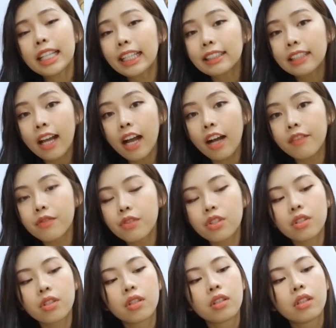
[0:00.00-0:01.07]

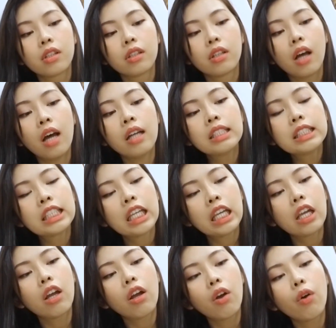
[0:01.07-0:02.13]
enough
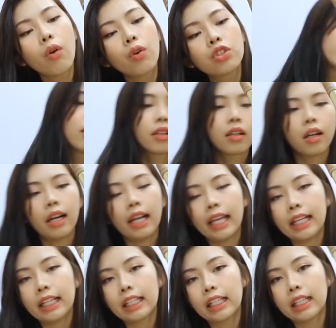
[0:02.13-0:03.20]
until the
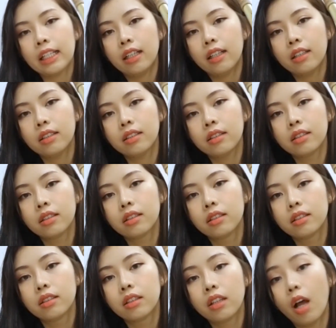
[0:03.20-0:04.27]
neck is
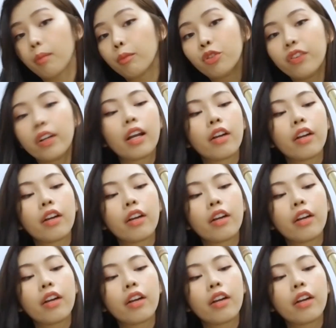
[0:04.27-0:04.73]
not moving